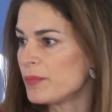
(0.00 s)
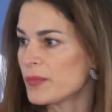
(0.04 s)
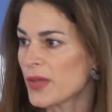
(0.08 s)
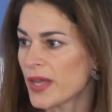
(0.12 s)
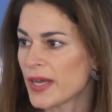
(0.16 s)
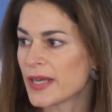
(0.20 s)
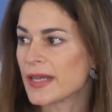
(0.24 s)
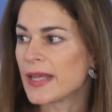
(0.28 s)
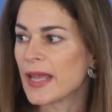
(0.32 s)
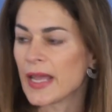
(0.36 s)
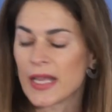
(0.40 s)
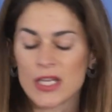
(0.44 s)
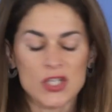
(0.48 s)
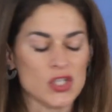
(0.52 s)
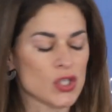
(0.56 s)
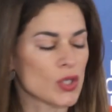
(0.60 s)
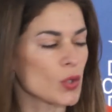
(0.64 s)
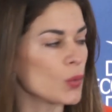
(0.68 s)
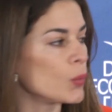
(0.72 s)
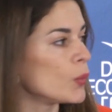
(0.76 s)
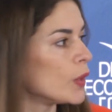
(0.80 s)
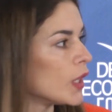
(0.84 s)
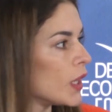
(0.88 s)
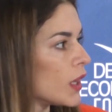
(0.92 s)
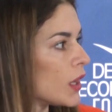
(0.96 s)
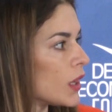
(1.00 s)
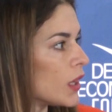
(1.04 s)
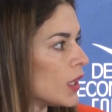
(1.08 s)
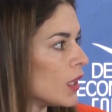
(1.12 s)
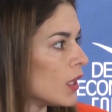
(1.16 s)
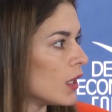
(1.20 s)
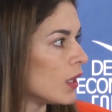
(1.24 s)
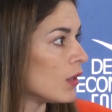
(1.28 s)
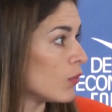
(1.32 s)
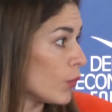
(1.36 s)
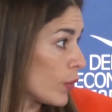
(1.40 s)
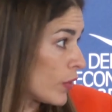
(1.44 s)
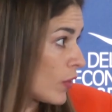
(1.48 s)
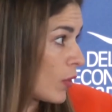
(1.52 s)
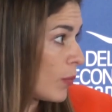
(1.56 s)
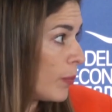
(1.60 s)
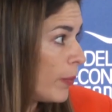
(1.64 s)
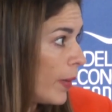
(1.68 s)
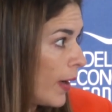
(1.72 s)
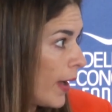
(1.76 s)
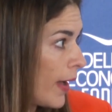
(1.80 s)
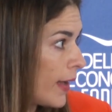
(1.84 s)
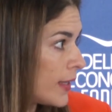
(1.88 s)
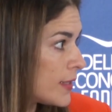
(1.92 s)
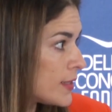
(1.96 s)
engaging with our
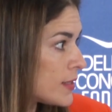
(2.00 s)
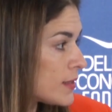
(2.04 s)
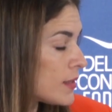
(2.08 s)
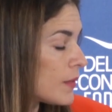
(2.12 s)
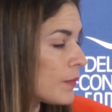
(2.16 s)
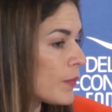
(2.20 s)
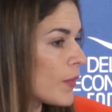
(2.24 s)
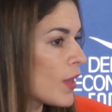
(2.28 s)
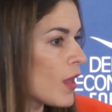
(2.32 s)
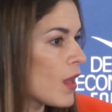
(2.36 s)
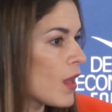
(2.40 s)
past.